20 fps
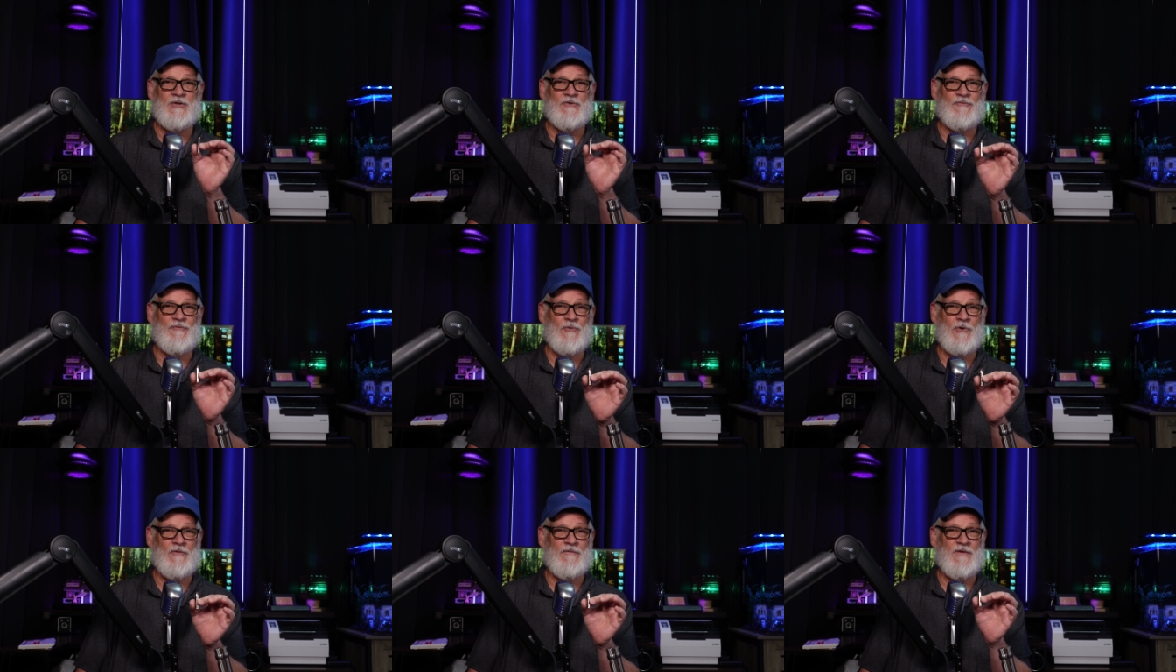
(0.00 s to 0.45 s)

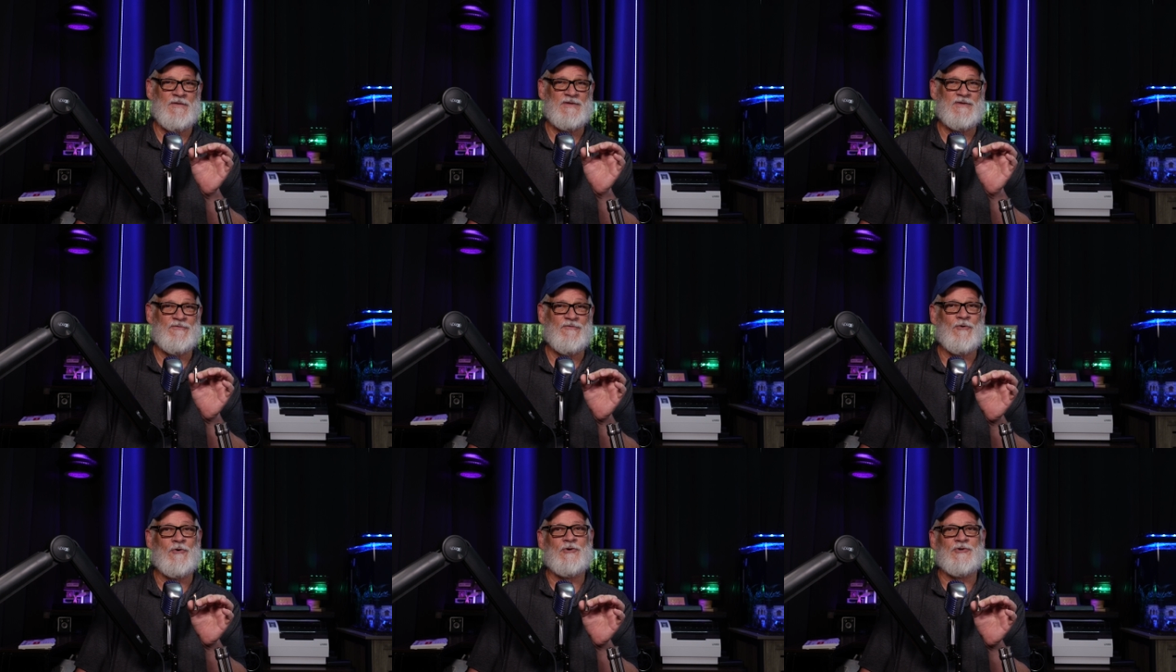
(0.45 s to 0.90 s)
The
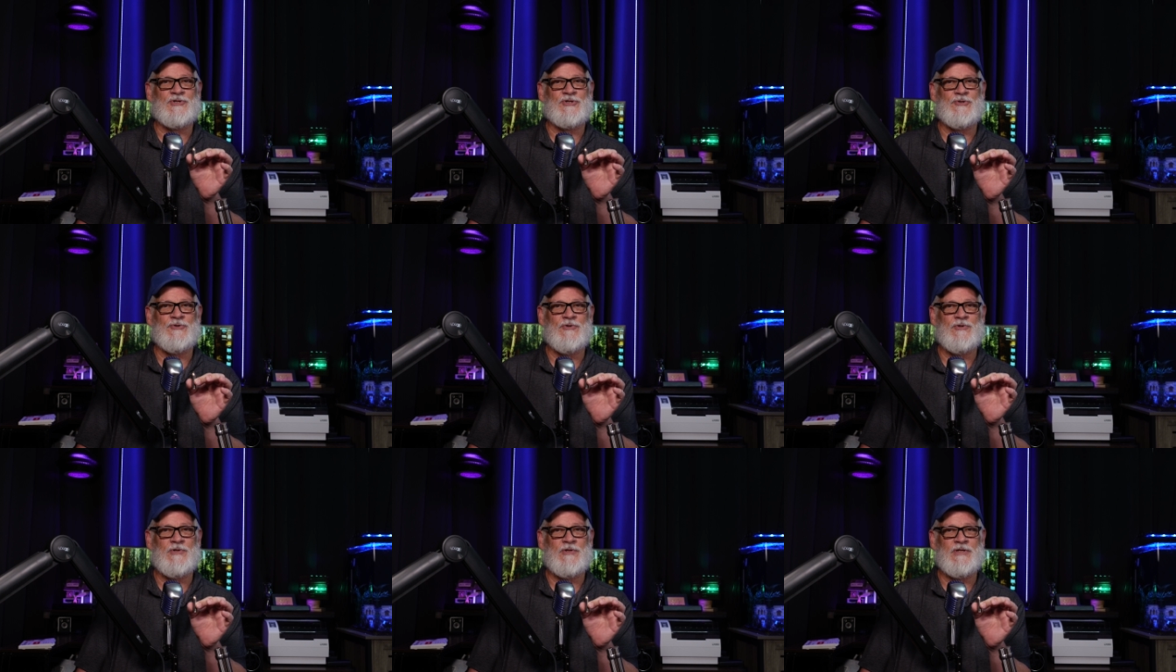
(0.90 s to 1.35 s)
454
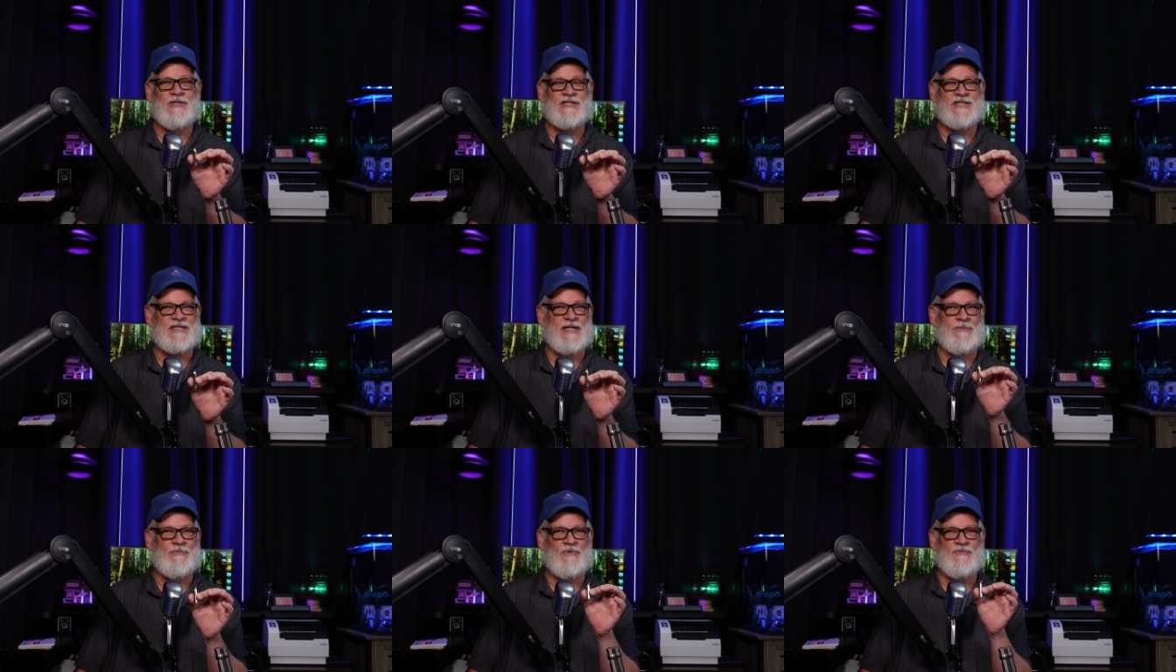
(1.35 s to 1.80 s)
Casull
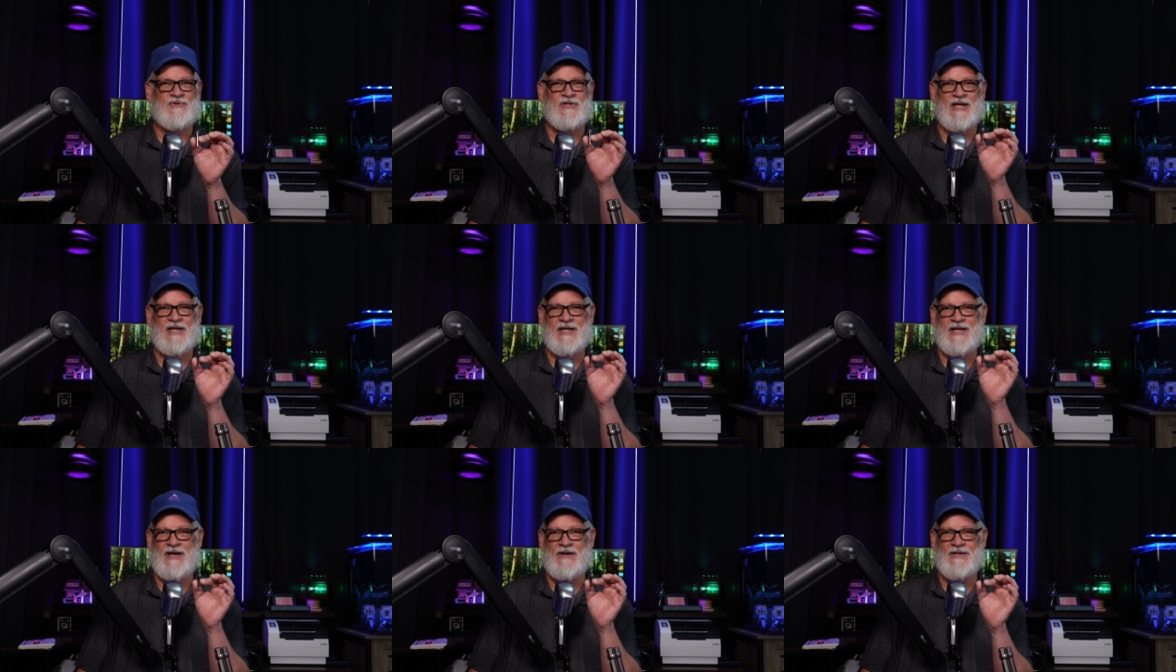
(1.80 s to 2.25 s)
is capable of
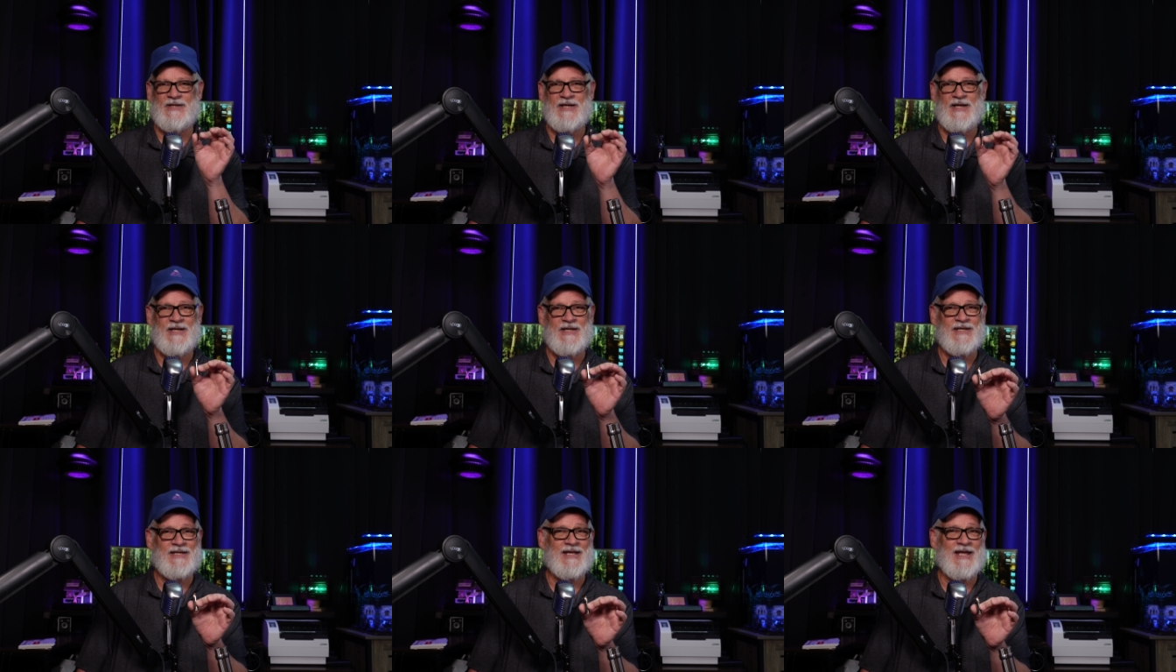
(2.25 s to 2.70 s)
taking out
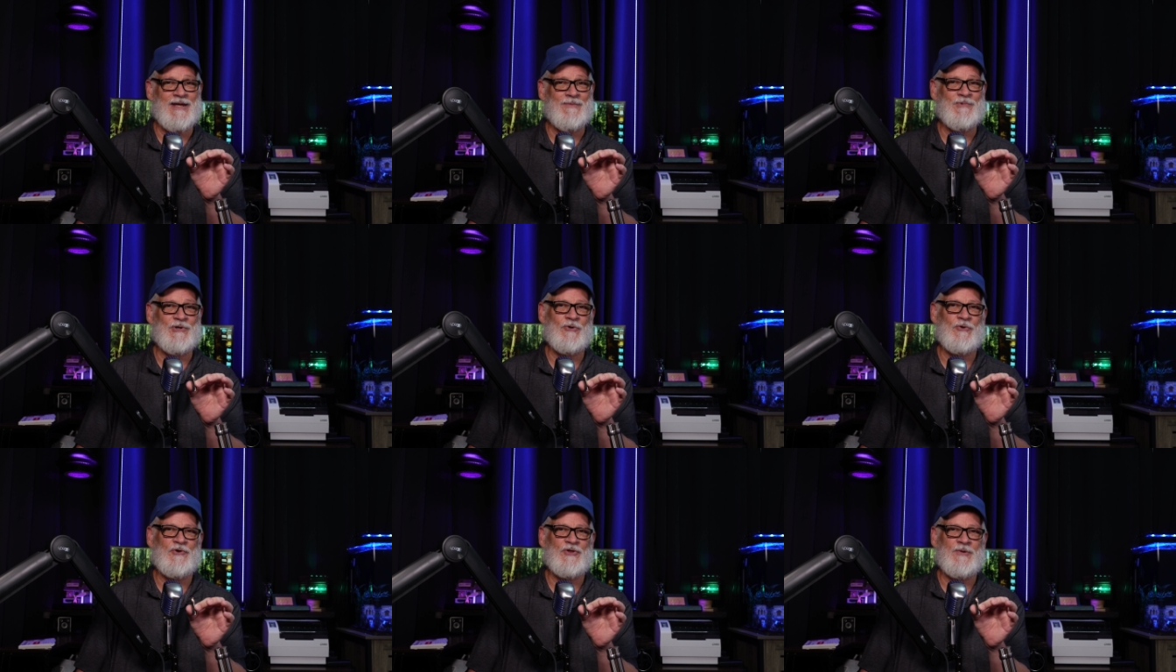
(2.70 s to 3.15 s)
any
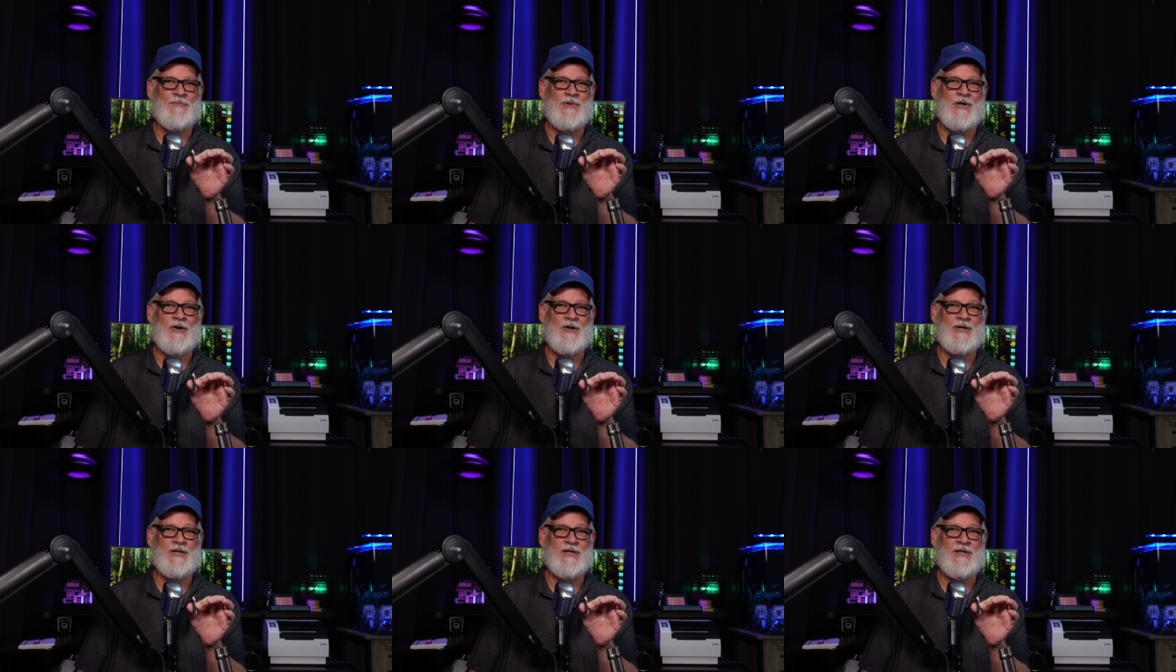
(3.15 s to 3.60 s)
game in North
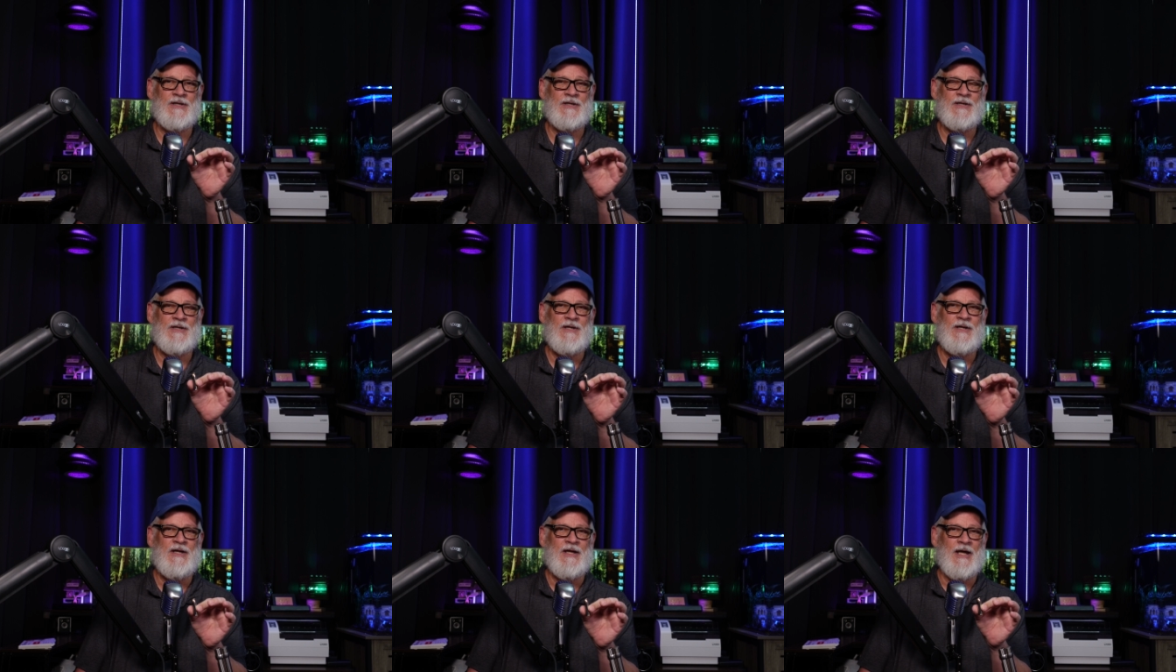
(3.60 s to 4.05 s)
America